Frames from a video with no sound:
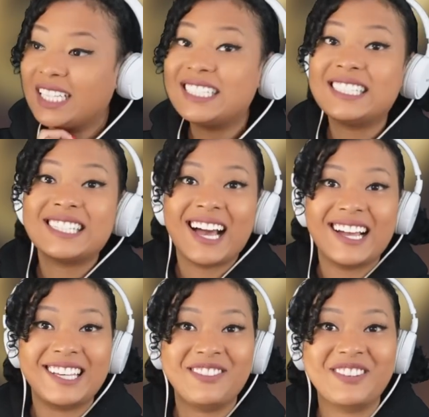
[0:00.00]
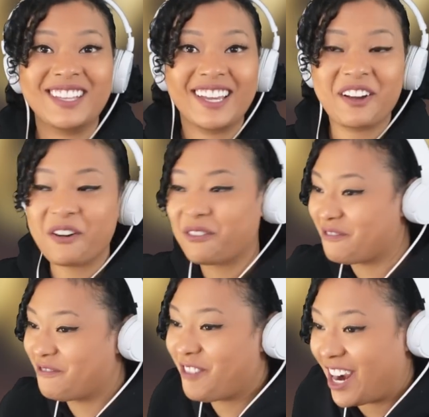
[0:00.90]
He's not even, like,
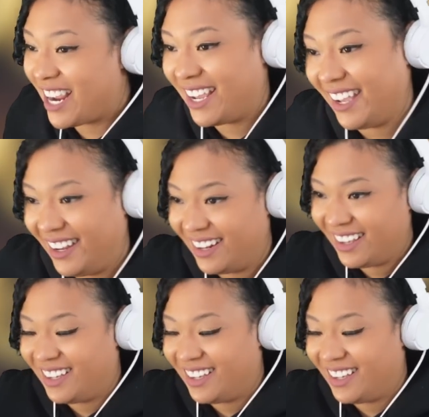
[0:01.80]
afraid.